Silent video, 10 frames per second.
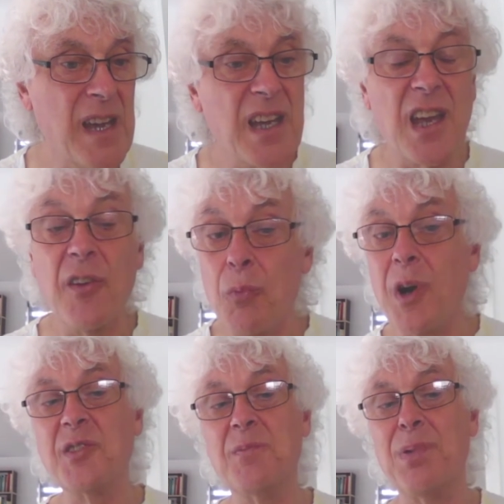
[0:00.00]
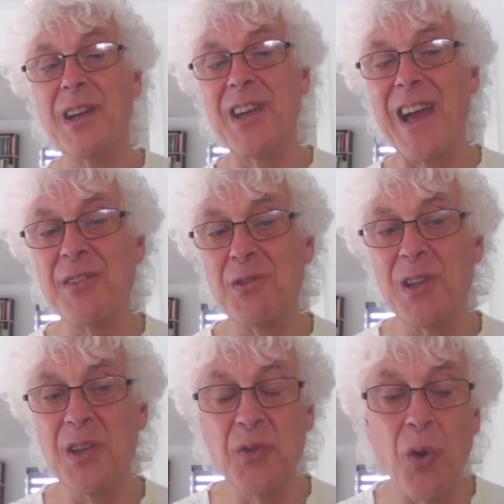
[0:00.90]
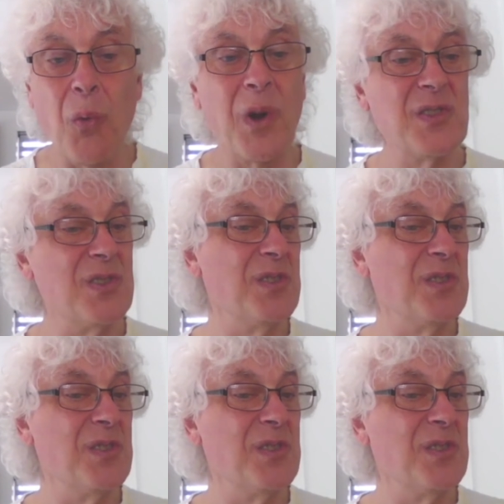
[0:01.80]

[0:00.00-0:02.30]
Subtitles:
If white had played accurately and not wasted